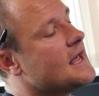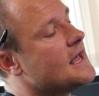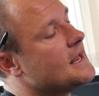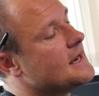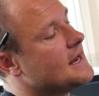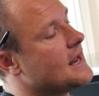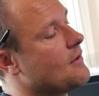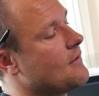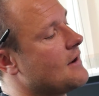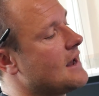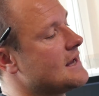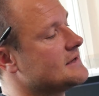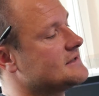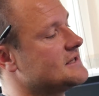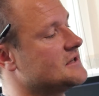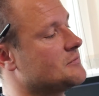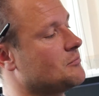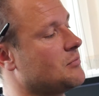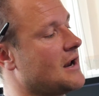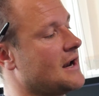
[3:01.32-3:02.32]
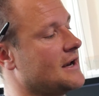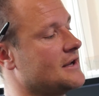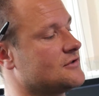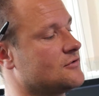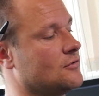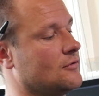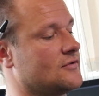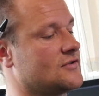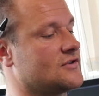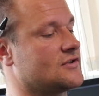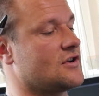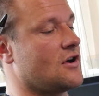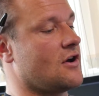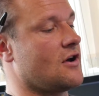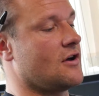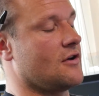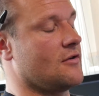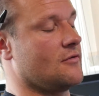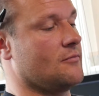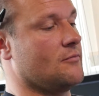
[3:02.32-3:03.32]
Now, as this planet sort
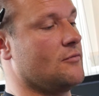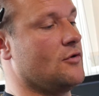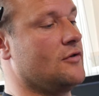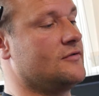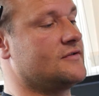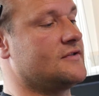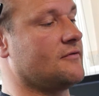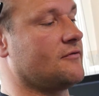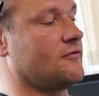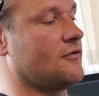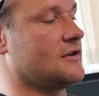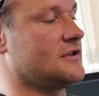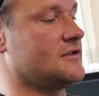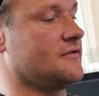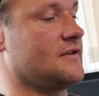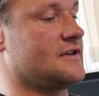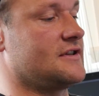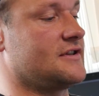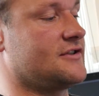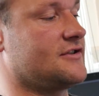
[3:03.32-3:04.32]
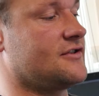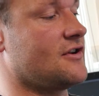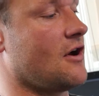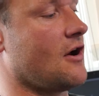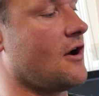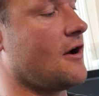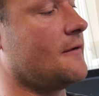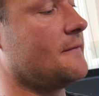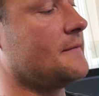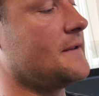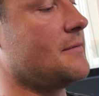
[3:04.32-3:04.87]
of moves in front of its star,